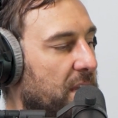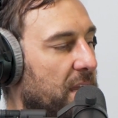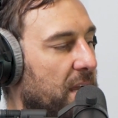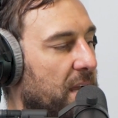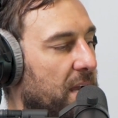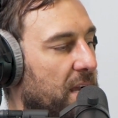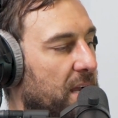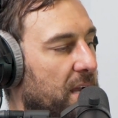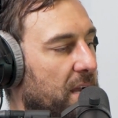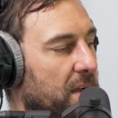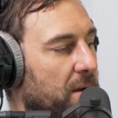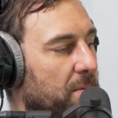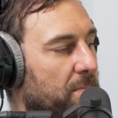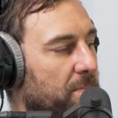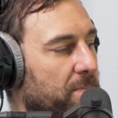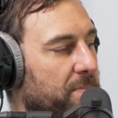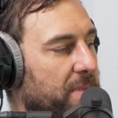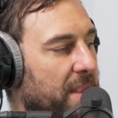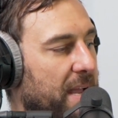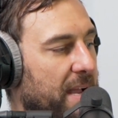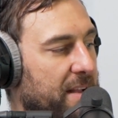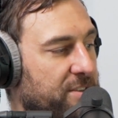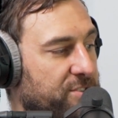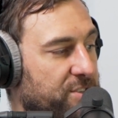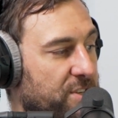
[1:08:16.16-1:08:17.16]

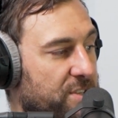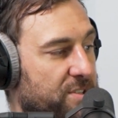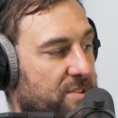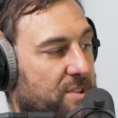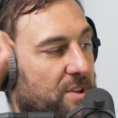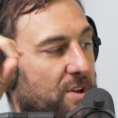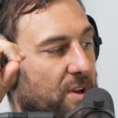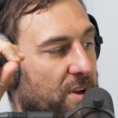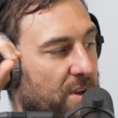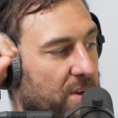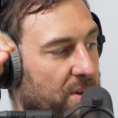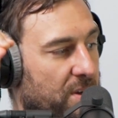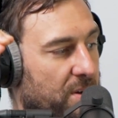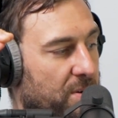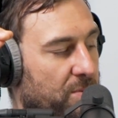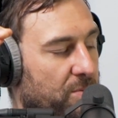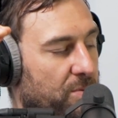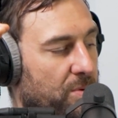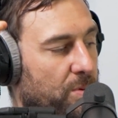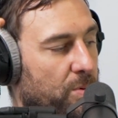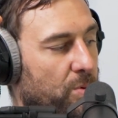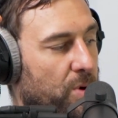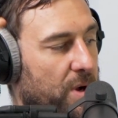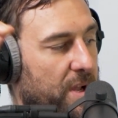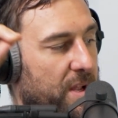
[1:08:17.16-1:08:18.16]
And just
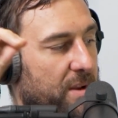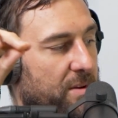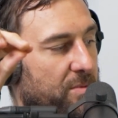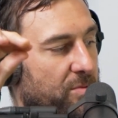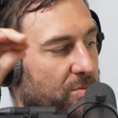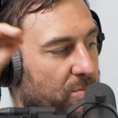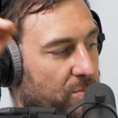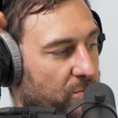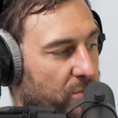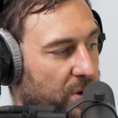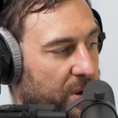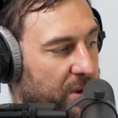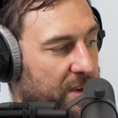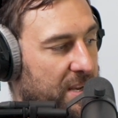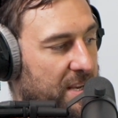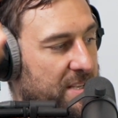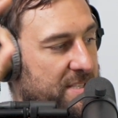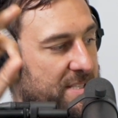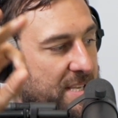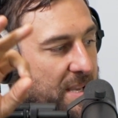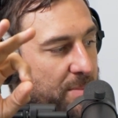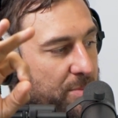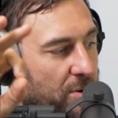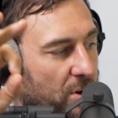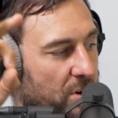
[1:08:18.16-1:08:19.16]
we did
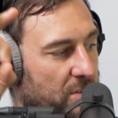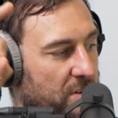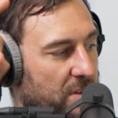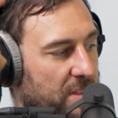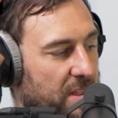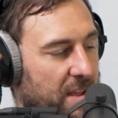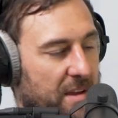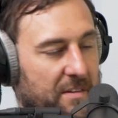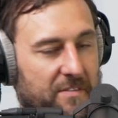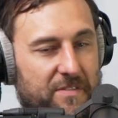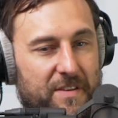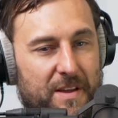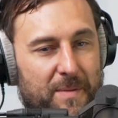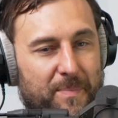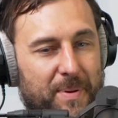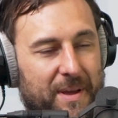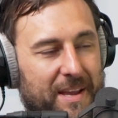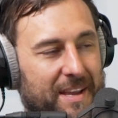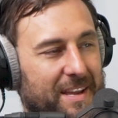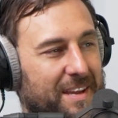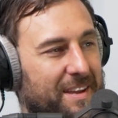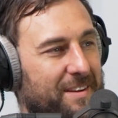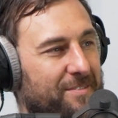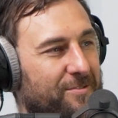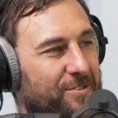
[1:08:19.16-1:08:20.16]
skip over the
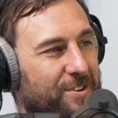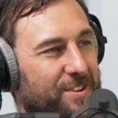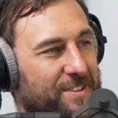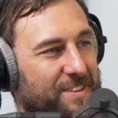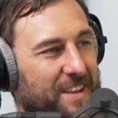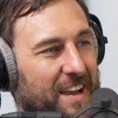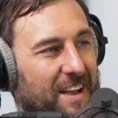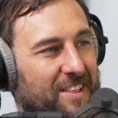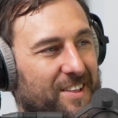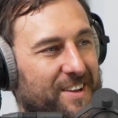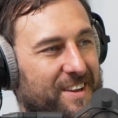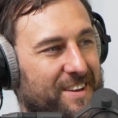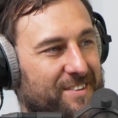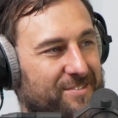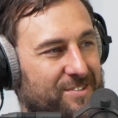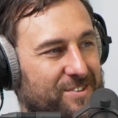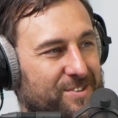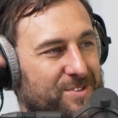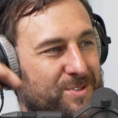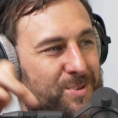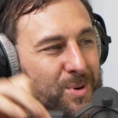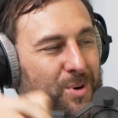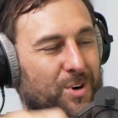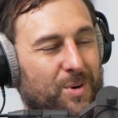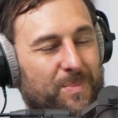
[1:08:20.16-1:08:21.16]
MVP with Delhi.
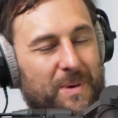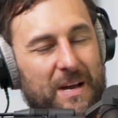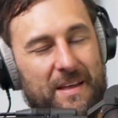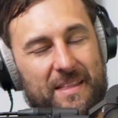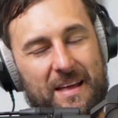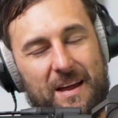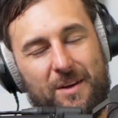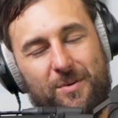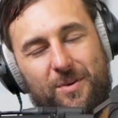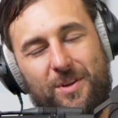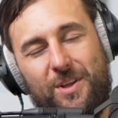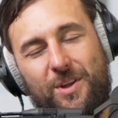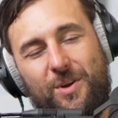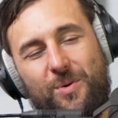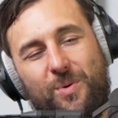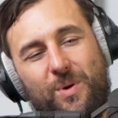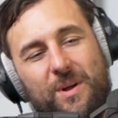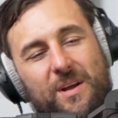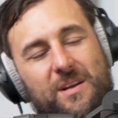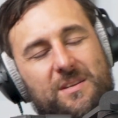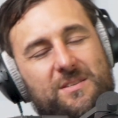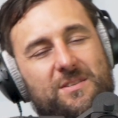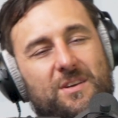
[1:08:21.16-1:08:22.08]
Let's talk about that really quick. Yeah.